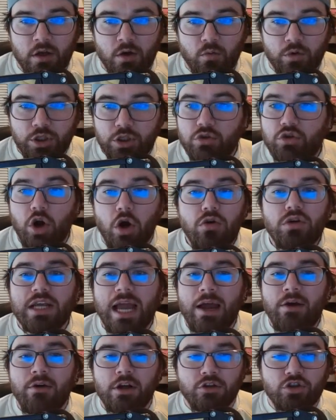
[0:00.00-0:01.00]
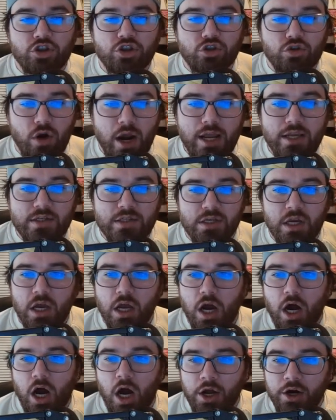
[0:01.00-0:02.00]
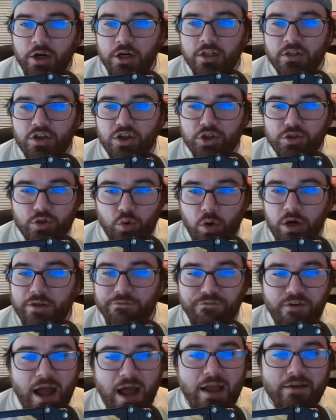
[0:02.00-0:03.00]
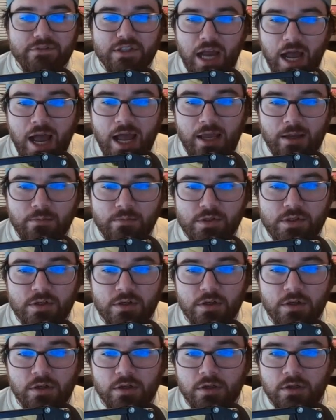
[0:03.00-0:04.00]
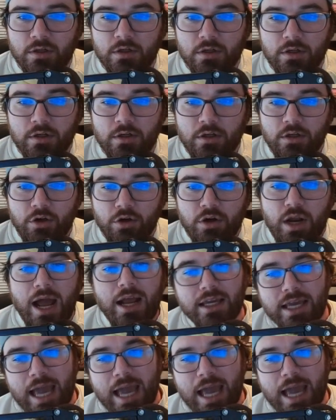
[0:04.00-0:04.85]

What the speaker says: When you go down on strikes 125 times, you're not